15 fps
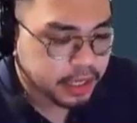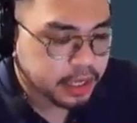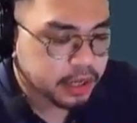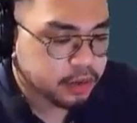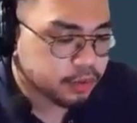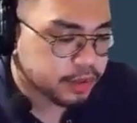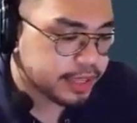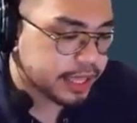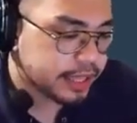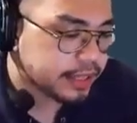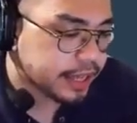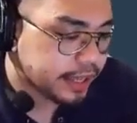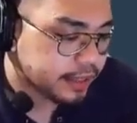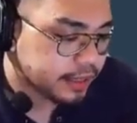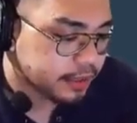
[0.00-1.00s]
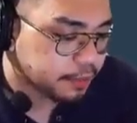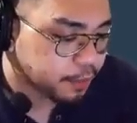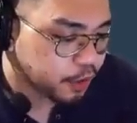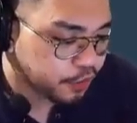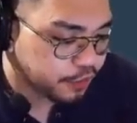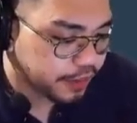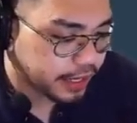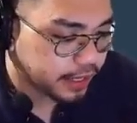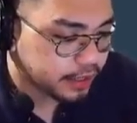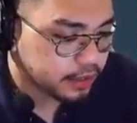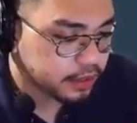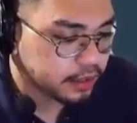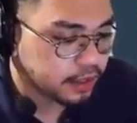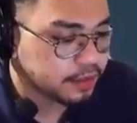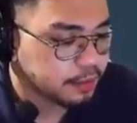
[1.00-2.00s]
We then get the profile
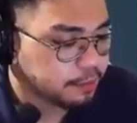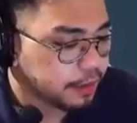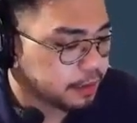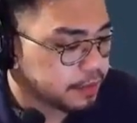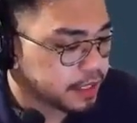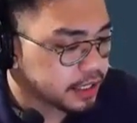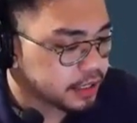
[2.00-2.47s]
of the public